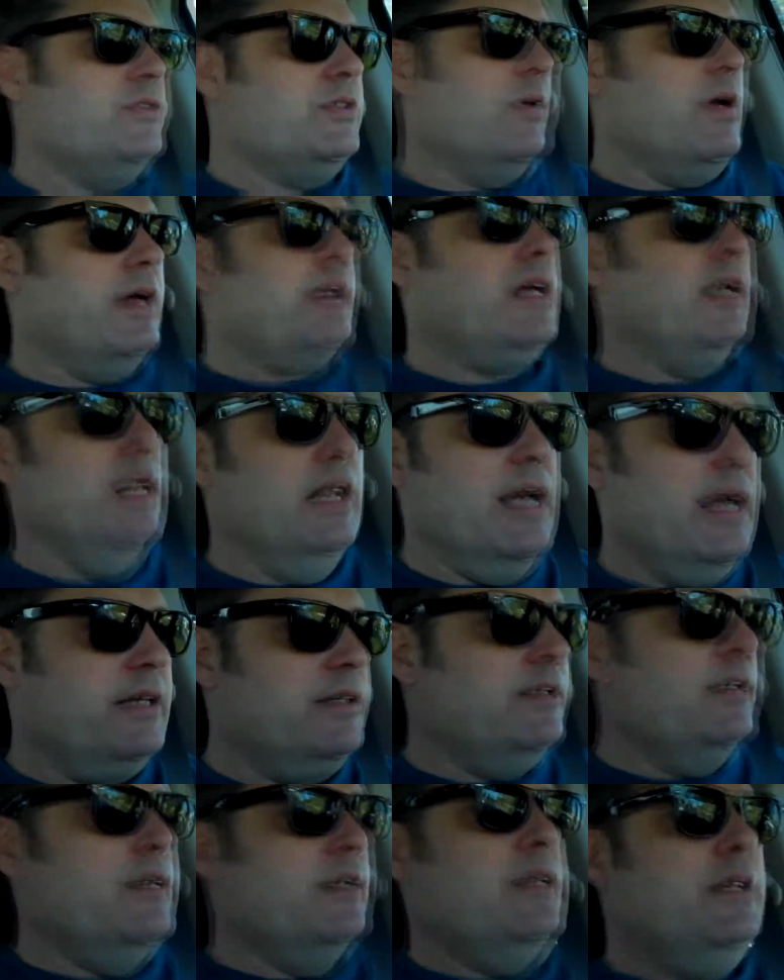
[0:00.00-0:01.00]
So I collect,
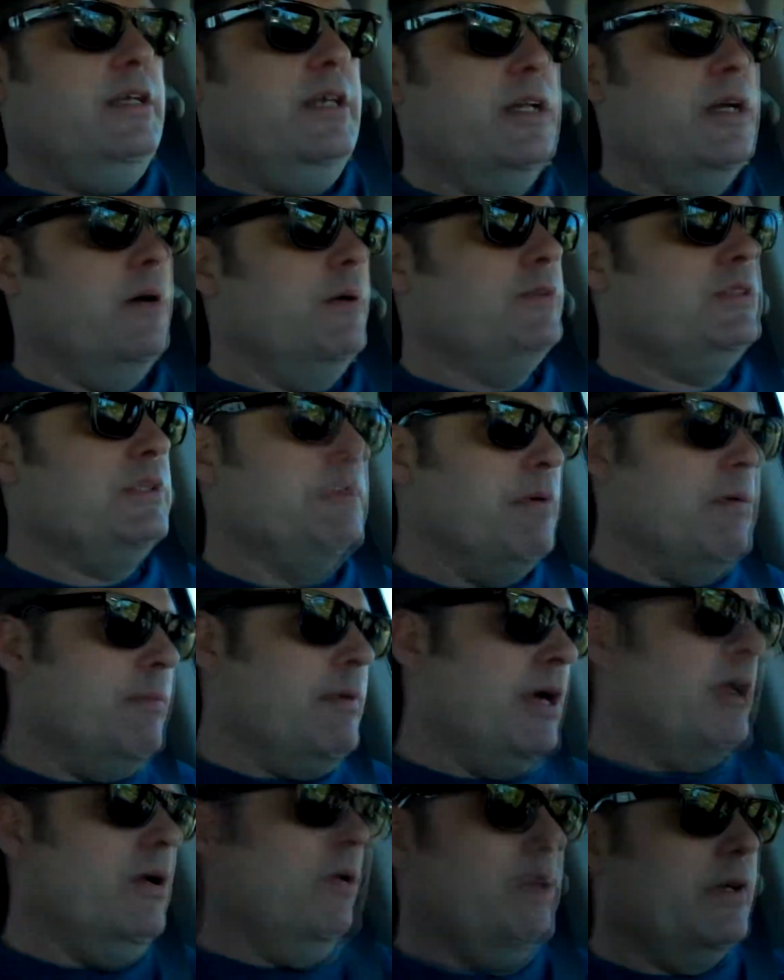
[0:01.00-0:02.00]
you know, some of
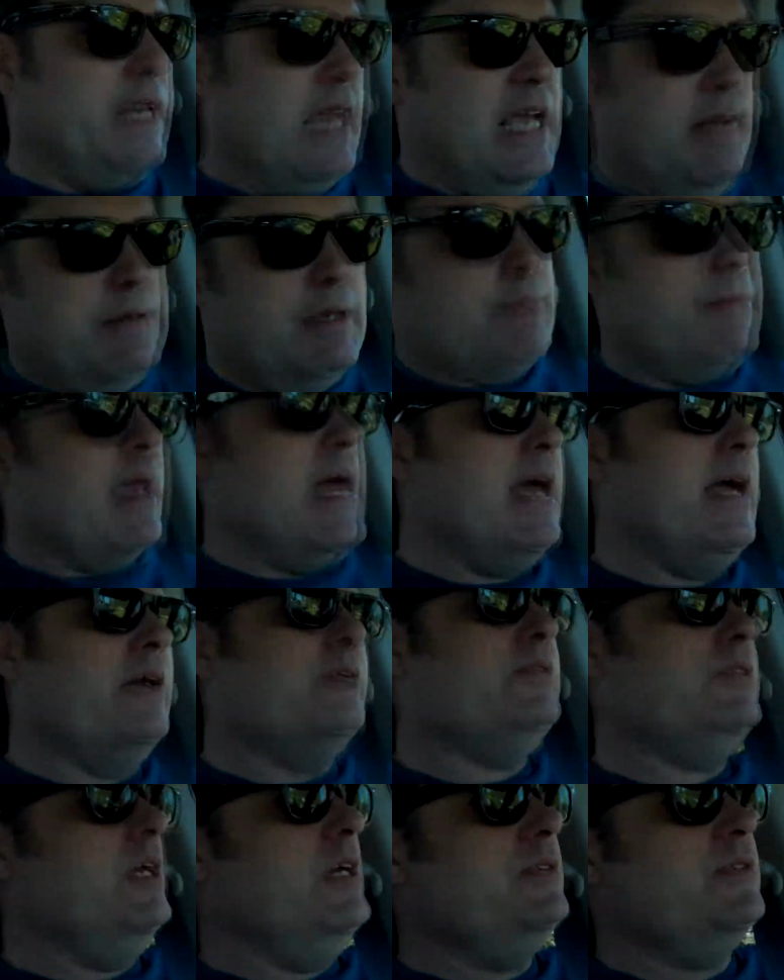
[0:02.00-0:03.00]
my old gaming
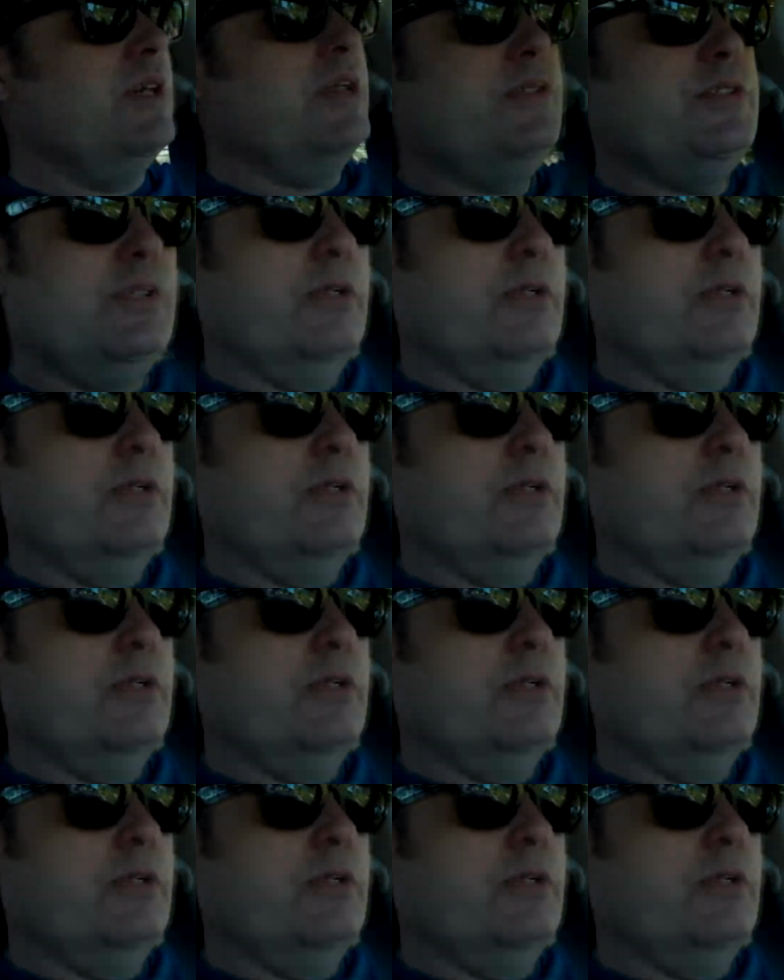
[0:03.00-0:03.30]
magazines. I